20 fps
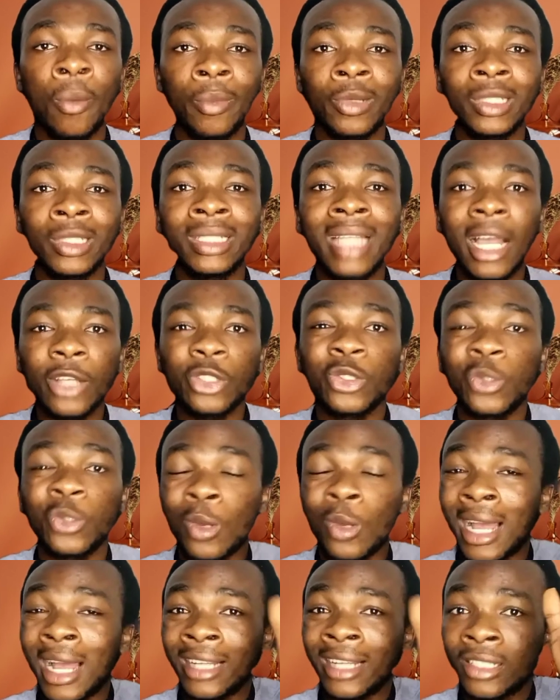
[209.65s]
but that should
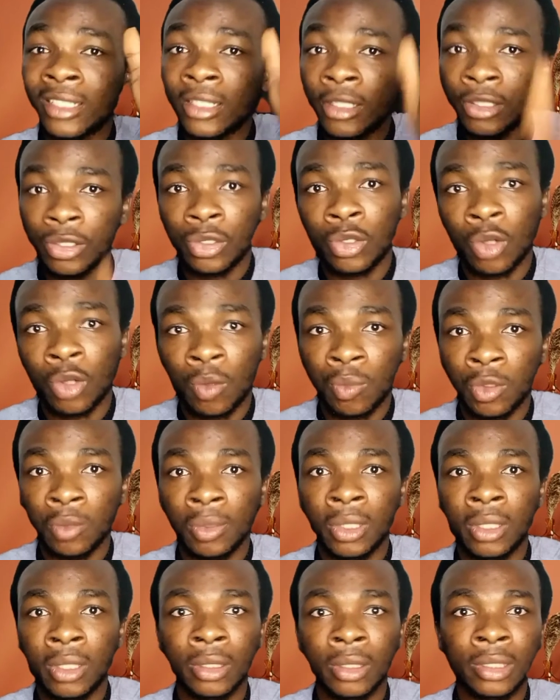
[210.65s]
not actually stop you,
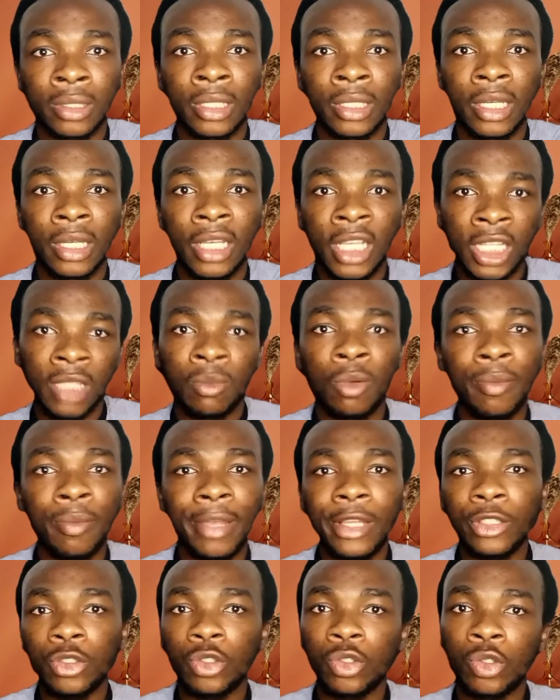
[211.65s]
because the
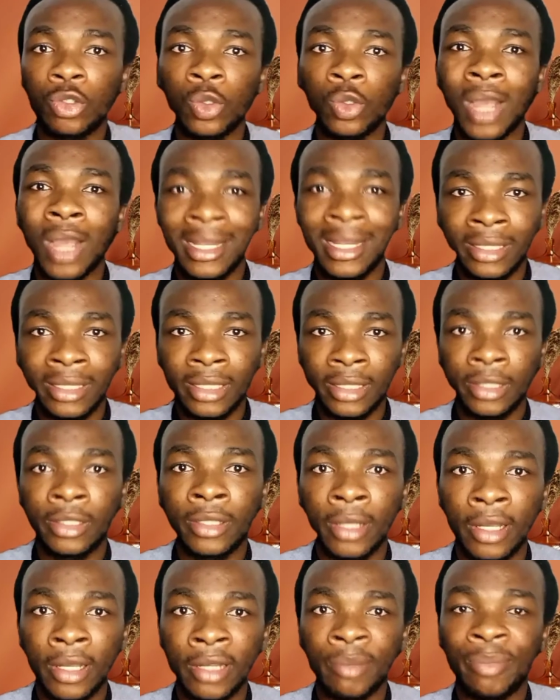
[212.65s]
moment you are
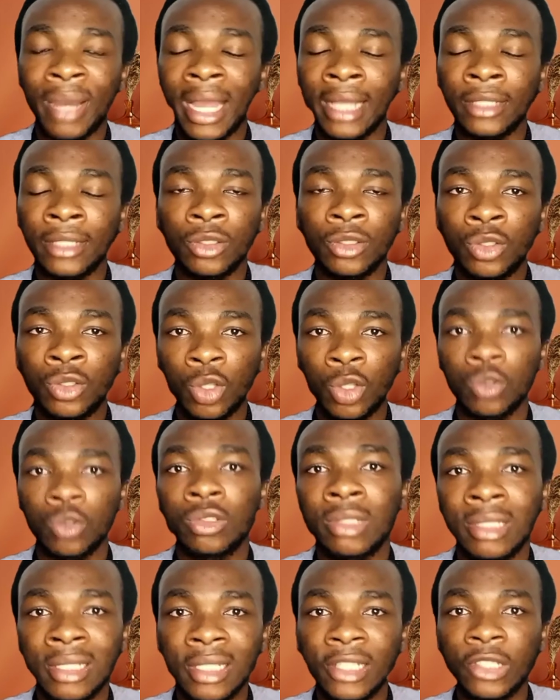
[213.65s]
deterred by
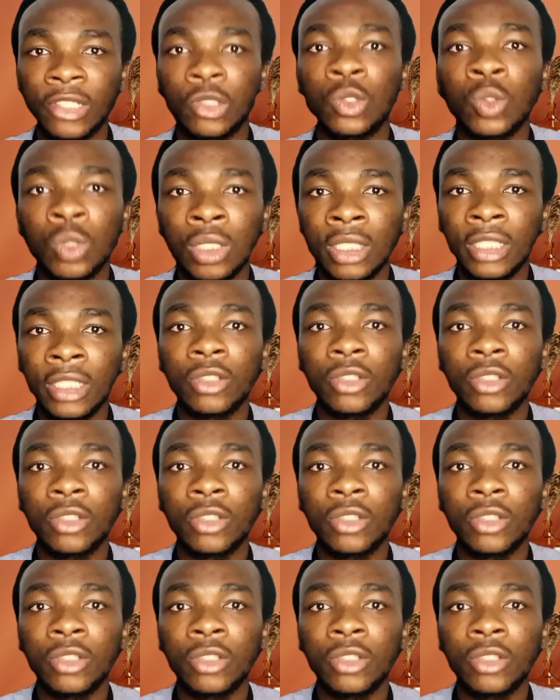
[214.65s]
those little